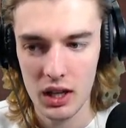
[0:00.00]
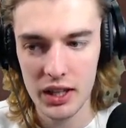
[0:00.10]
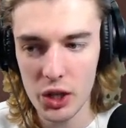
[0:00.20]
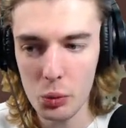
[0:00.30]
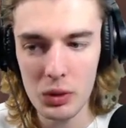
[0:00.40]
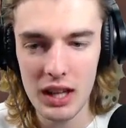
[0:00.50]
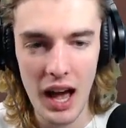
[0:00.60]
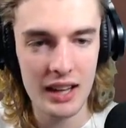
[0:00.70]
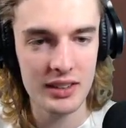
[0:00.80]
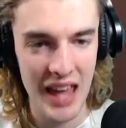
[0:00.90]
Here we
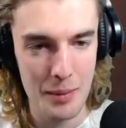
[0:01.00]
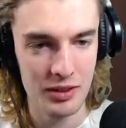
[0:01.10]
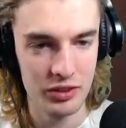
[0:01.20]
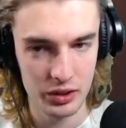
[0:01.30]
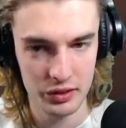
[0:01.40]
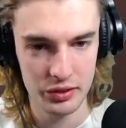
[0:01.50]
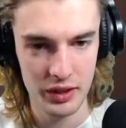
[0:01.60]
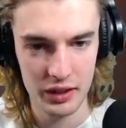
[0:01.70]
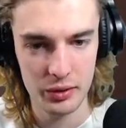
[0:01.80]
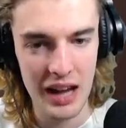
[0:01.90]
got damage, it looks
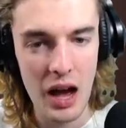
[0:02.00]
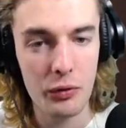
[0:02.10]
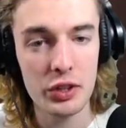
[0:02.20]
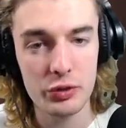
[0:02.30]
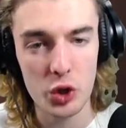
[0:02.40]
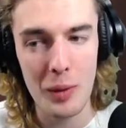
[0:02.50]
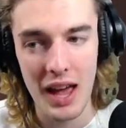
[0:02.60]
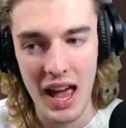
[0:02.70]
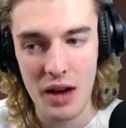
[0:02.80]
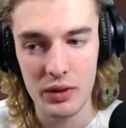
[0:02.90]
like. So now for this room, I
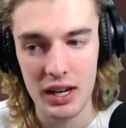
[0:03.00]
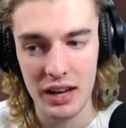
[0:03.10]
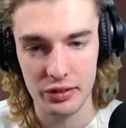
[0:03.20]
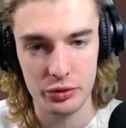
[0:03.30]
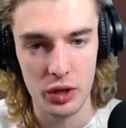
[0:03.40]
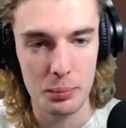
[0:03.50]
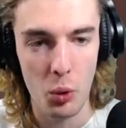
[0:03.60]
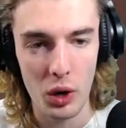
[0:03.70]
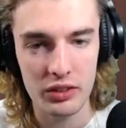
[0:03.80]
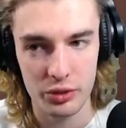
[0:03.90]
have an extra
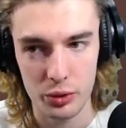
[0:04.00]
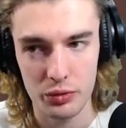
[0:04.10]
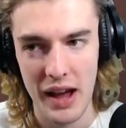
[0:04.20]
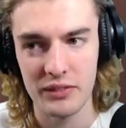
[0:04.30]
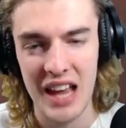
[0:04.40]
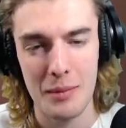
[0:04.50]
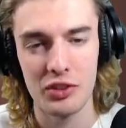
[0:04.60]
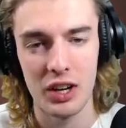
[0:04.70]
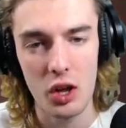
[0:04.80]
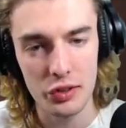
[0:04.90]
0.25 damage.
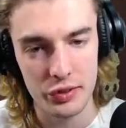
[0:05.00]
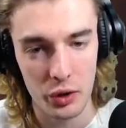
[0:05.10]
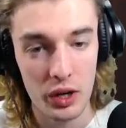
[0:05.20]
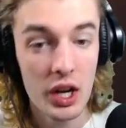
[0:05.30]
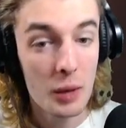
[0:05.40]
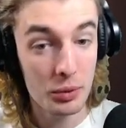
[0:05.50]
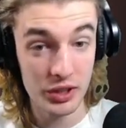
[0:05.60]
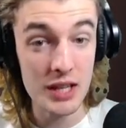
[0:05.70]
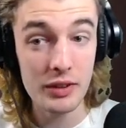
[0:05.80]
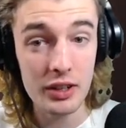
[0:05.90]
And also,
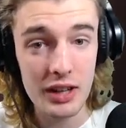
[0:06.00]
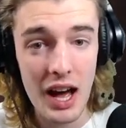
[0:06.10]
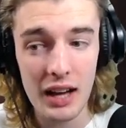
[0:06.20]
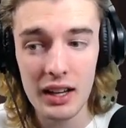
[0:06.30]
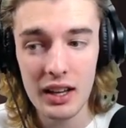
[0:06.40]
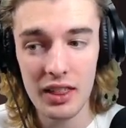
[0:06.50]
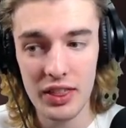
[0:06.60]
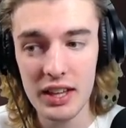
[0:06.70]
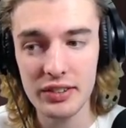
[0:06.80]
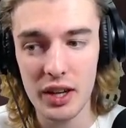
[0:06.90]
believe it or not,
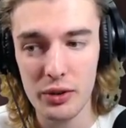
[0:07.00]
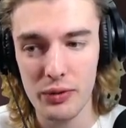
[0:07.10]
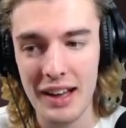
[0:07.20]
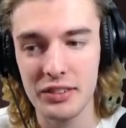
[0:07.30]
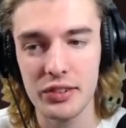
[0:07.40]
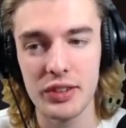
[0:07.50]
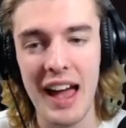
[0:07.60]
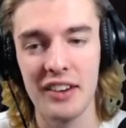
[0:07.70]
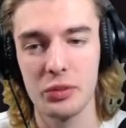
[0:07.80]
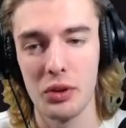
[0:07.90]
this effect
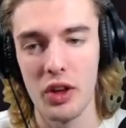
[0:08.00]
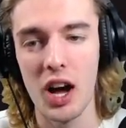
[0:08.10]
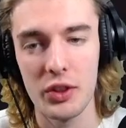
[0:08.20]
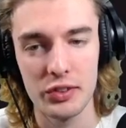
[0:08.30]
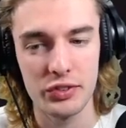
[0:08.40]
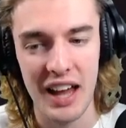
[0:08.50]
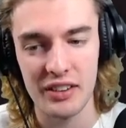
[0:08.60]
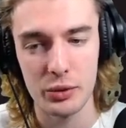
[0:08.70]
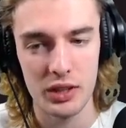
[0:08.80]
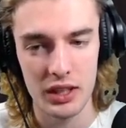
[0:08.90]
stacks with other
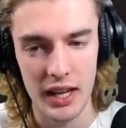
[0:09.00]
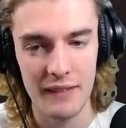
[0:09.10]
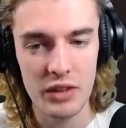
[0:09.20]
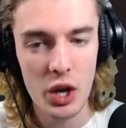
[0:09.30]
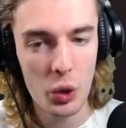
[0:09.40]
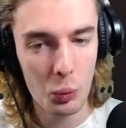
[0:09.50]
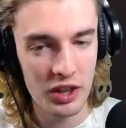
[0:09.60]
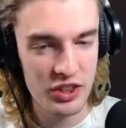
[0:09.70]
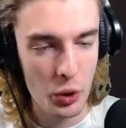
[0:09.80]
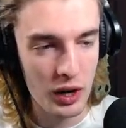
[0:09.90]
stats you can get
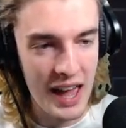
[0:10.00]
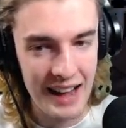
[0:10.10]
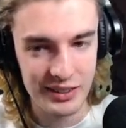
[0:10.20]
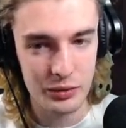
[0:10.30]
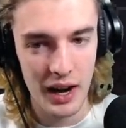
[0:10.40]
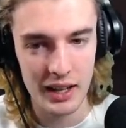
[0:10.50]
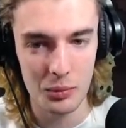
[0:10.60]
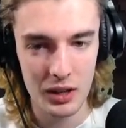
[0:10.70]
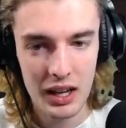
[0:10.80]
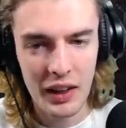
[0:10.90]
with your active item.